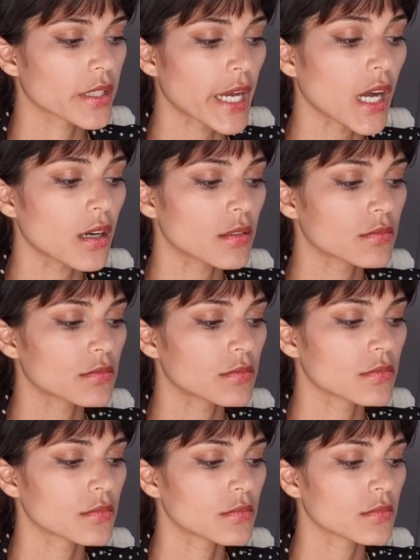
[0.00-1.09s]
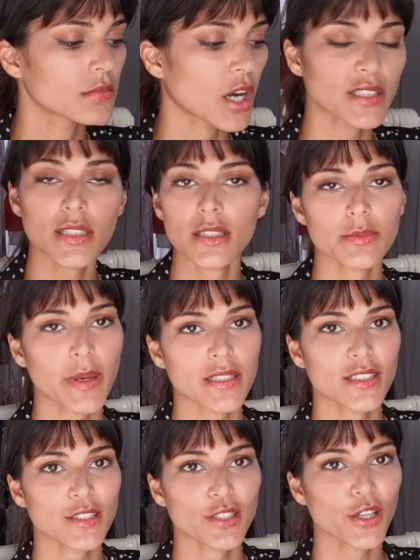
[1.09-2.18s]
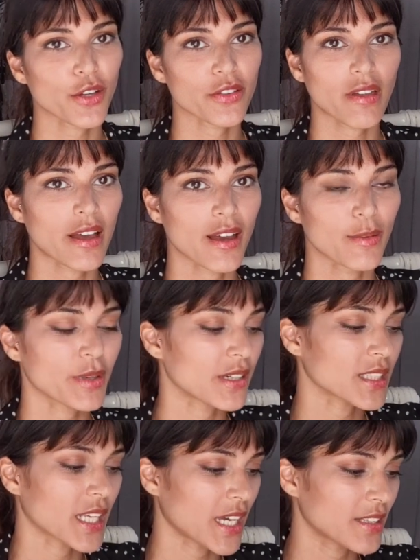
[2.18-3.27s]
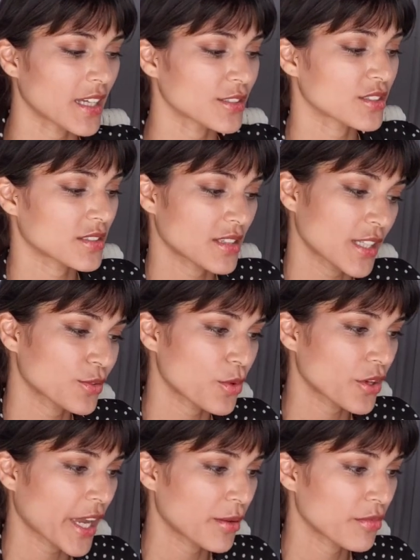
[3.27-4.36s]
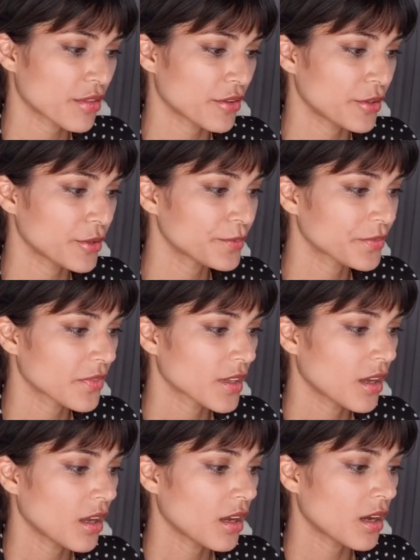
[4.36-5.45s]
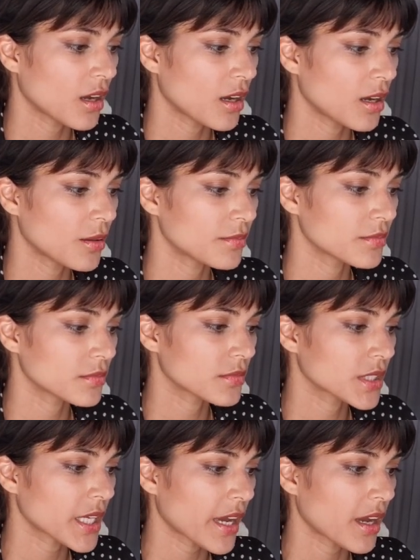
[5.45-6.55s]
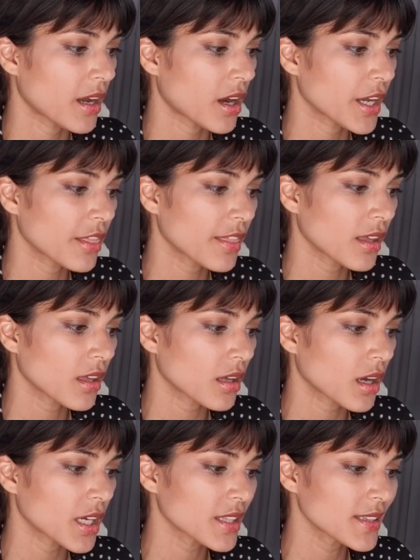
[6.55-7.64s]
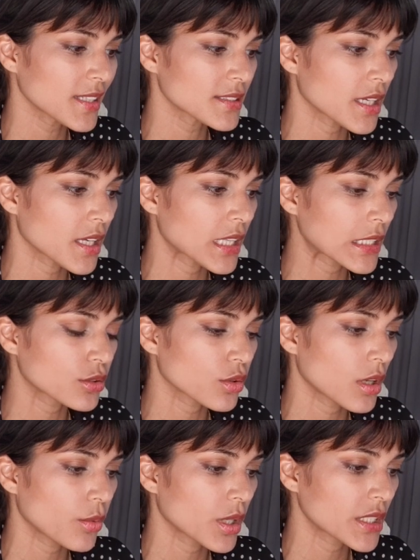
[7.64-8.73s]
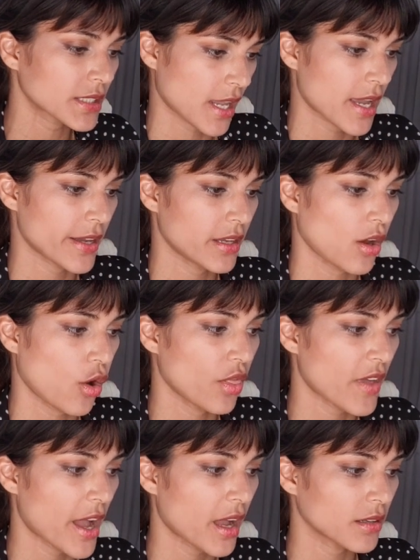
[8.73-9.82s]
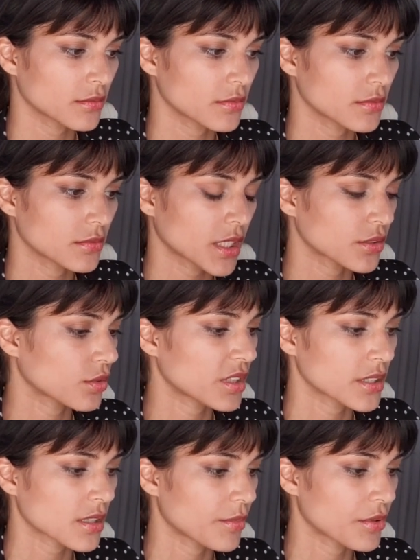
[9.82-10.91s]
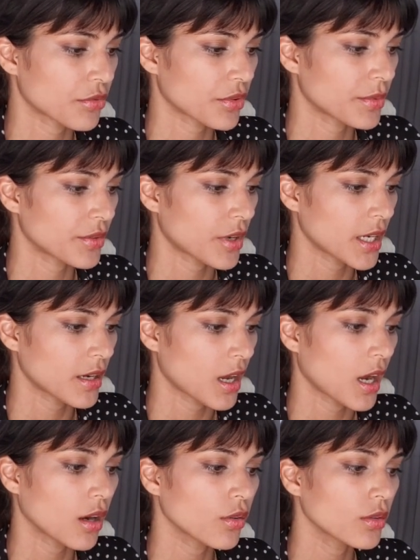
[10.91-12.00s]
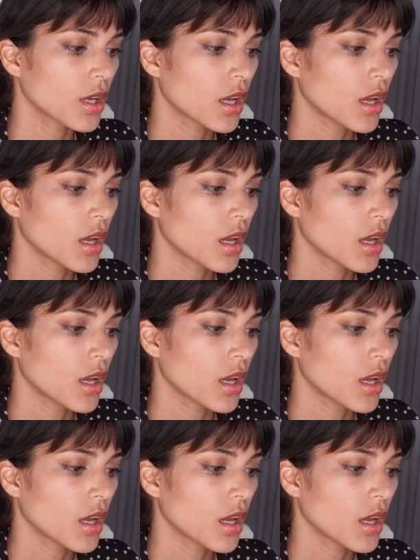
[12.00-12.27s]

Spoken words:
Yeah, I didn't expect it to go there, but yeah, that's what came through. Yeah, I think that's it. That's all I want to say on that. That's all that's coming through me right now.